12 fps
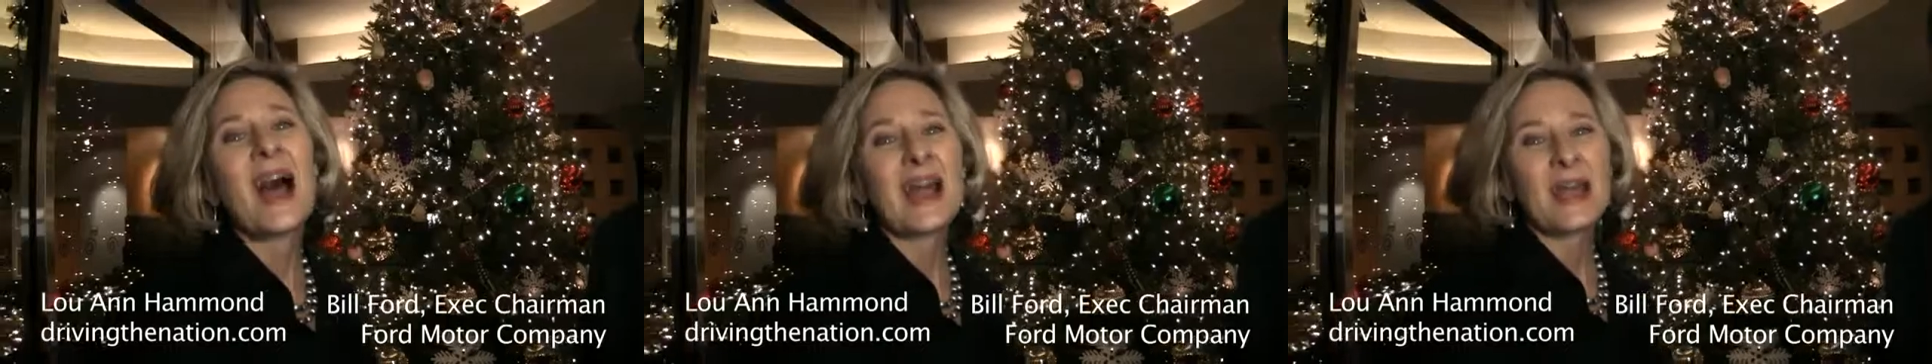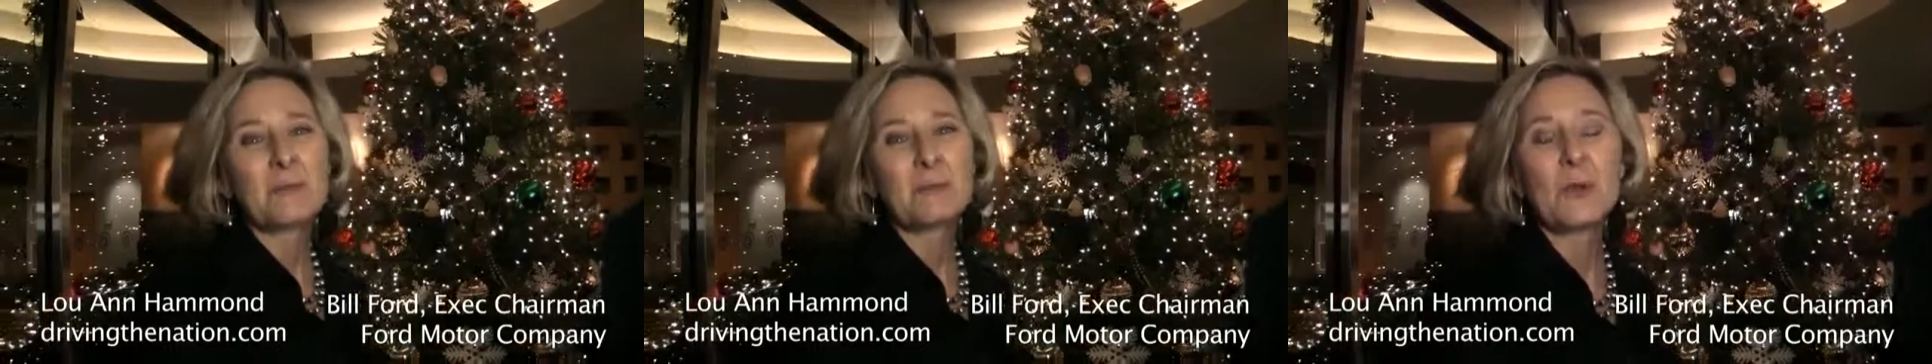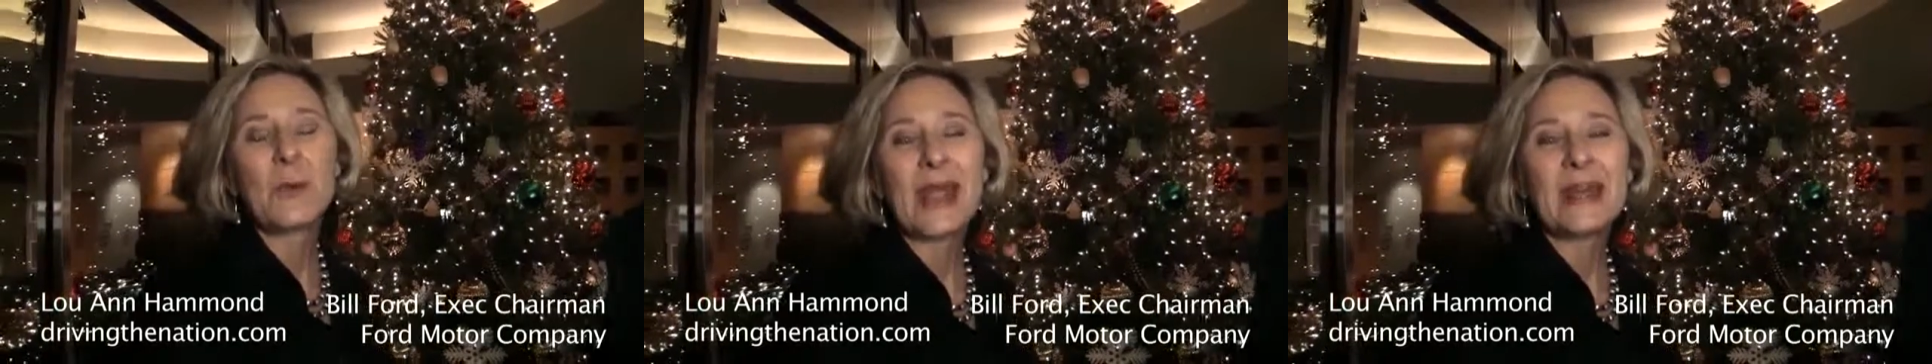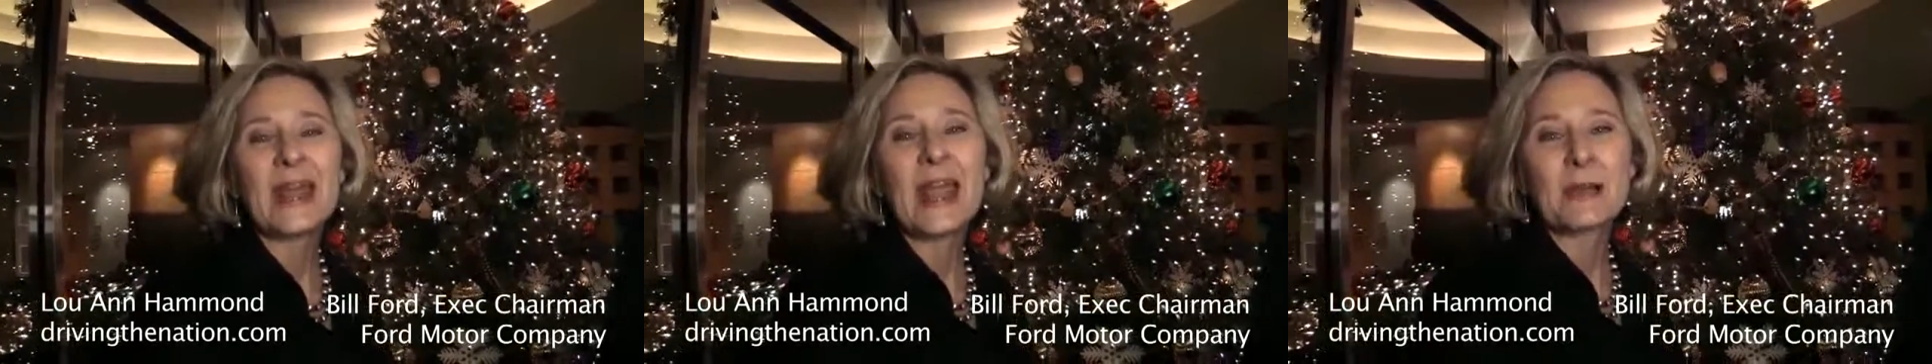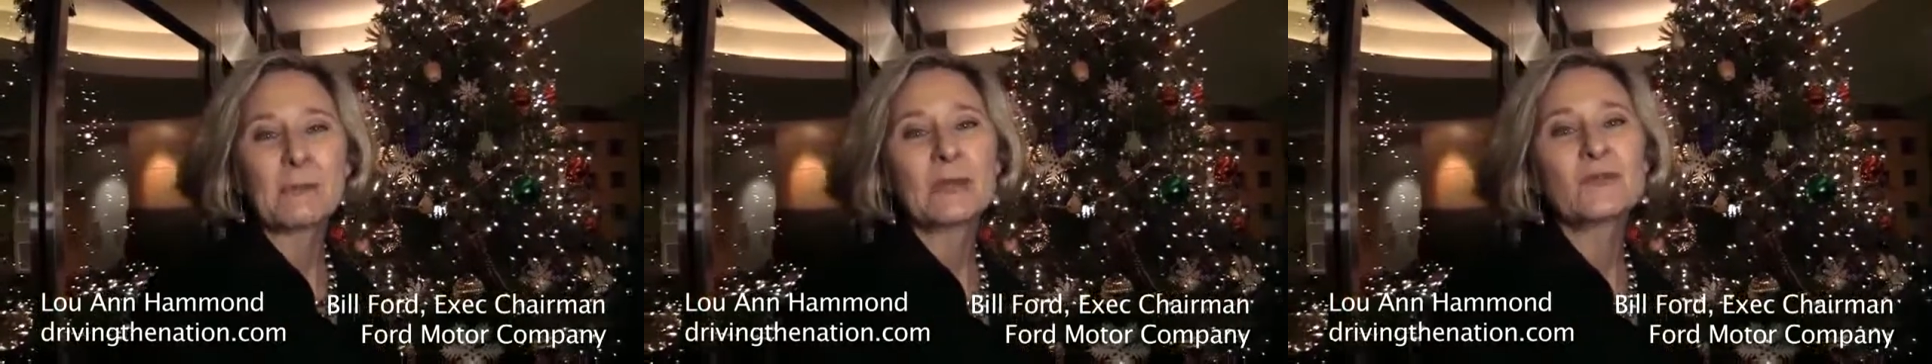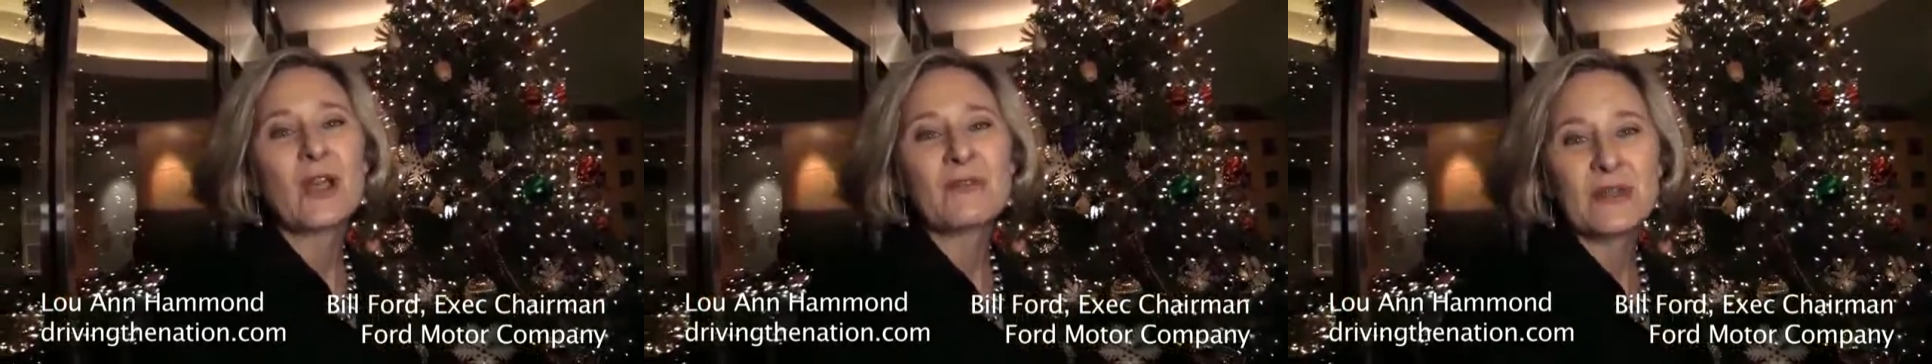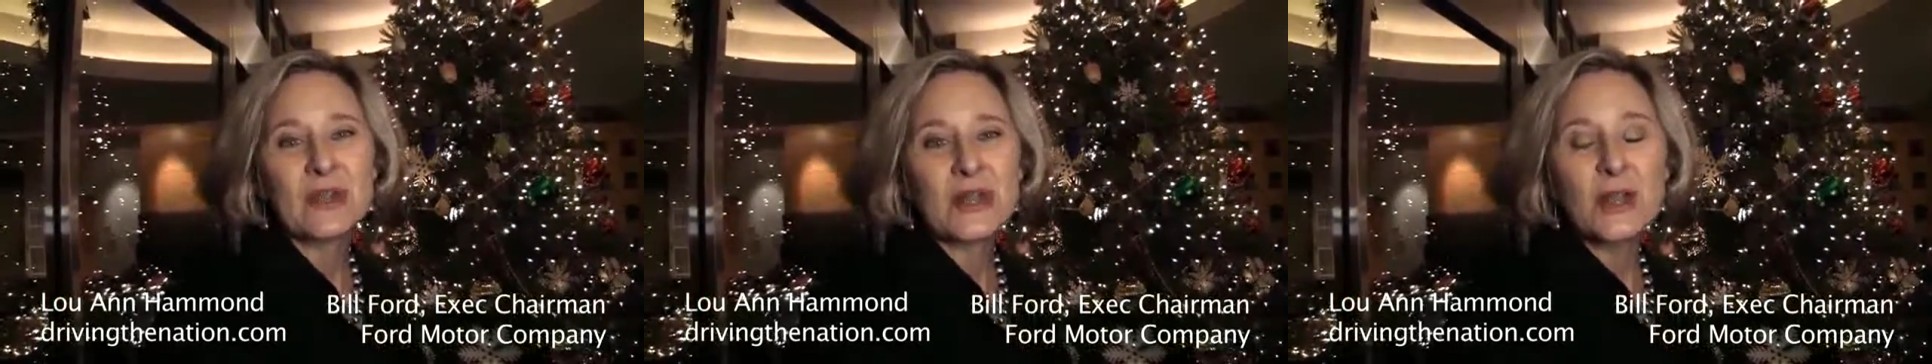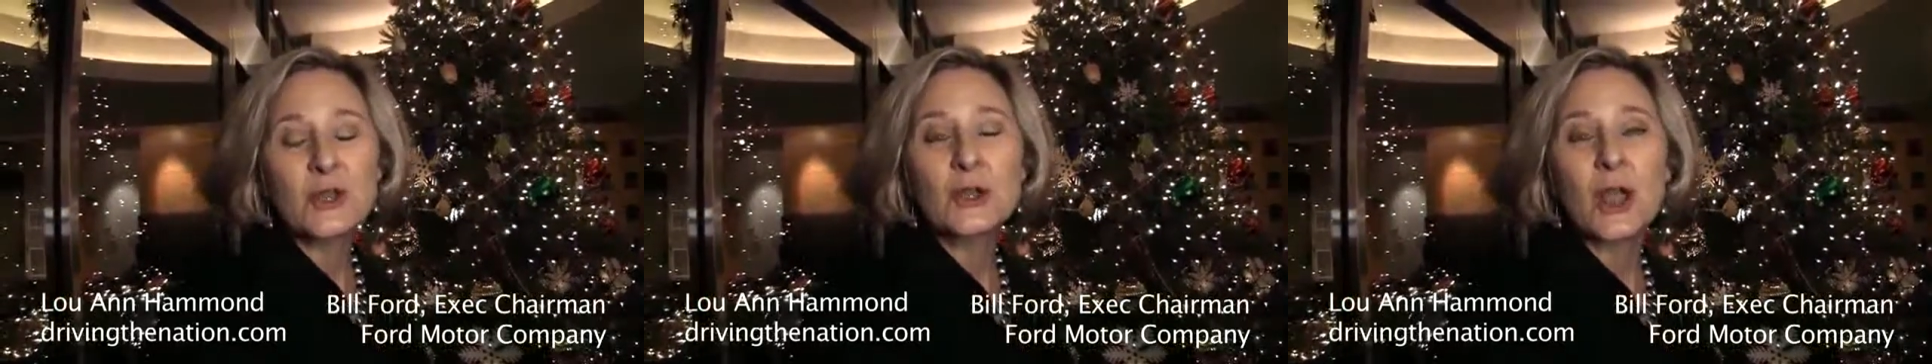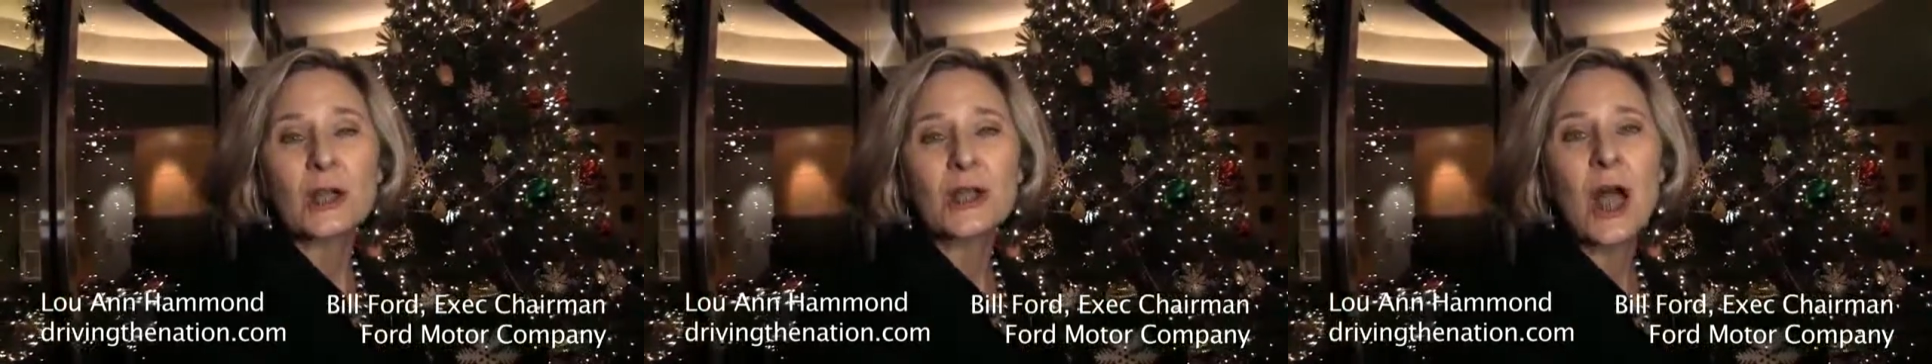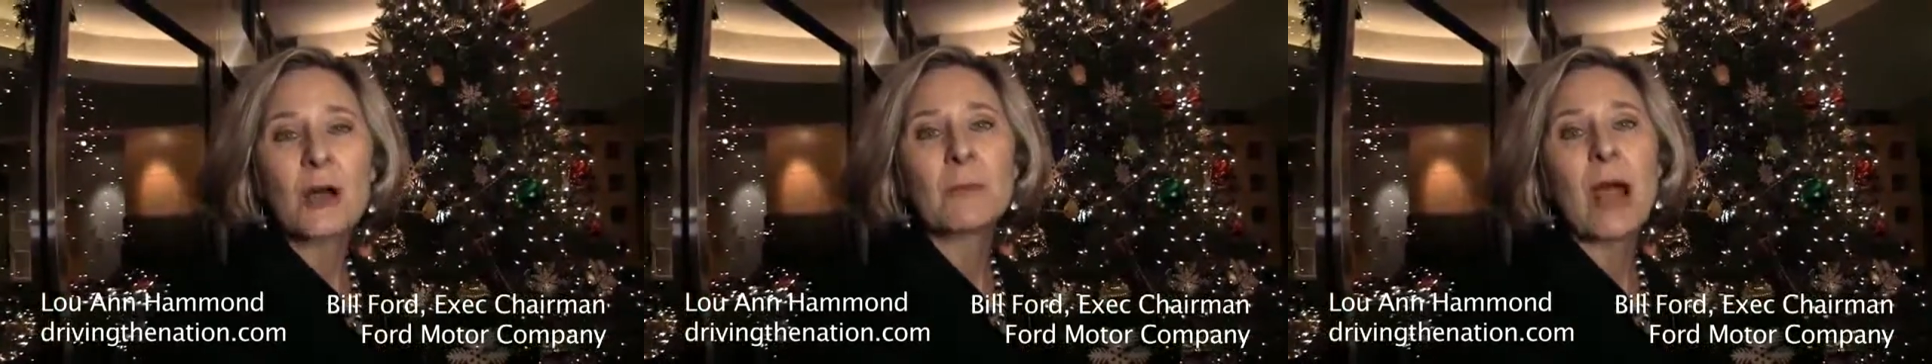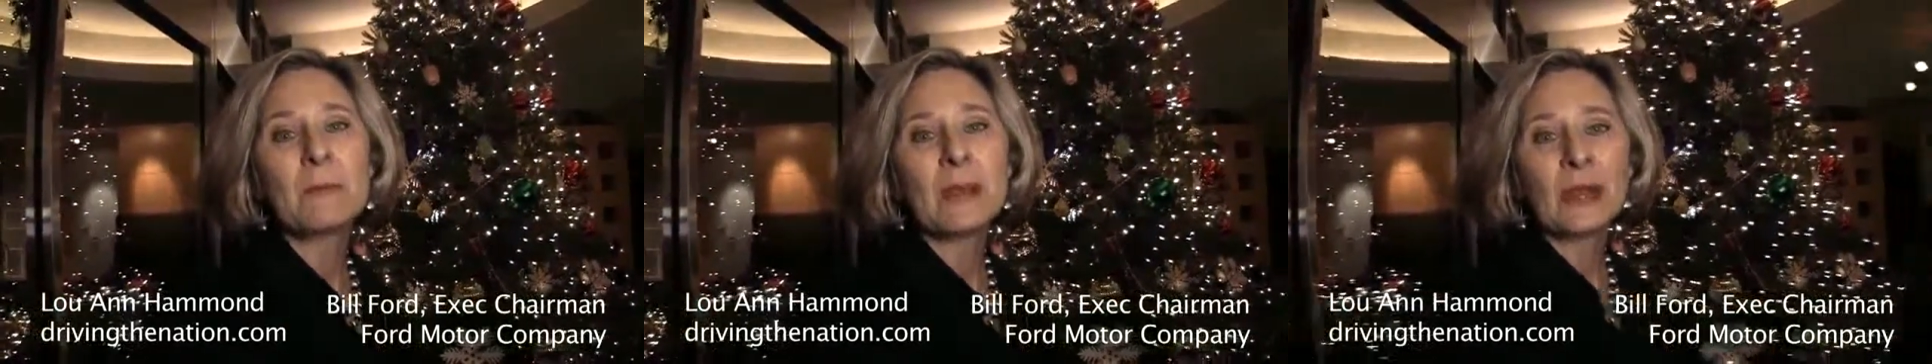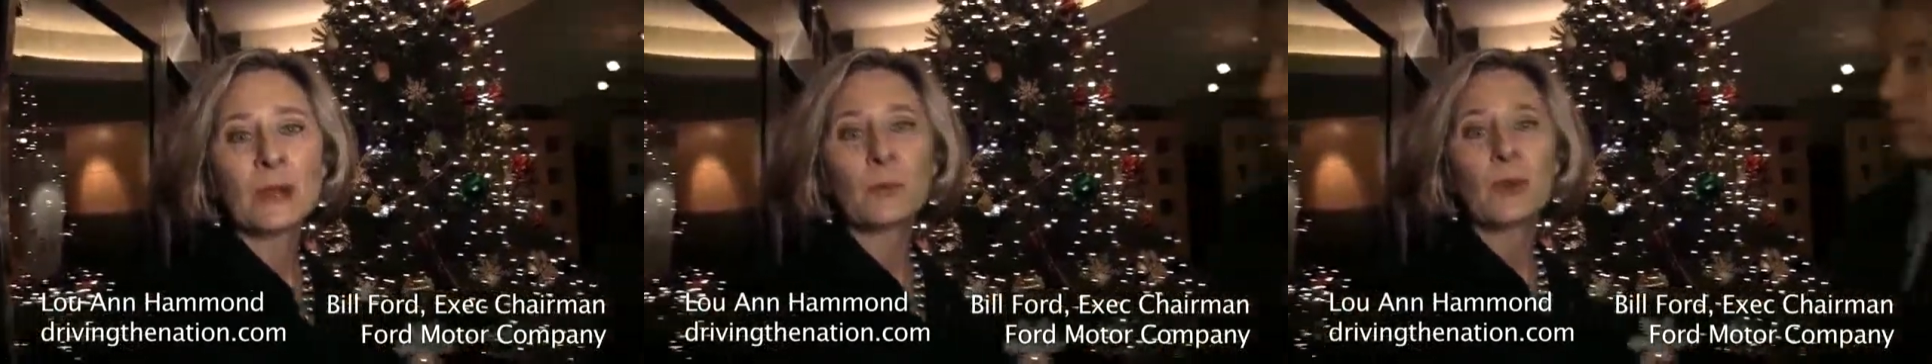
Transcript: Hi, I'm Lou Ann Hammond, drivingthenation.com. I'm here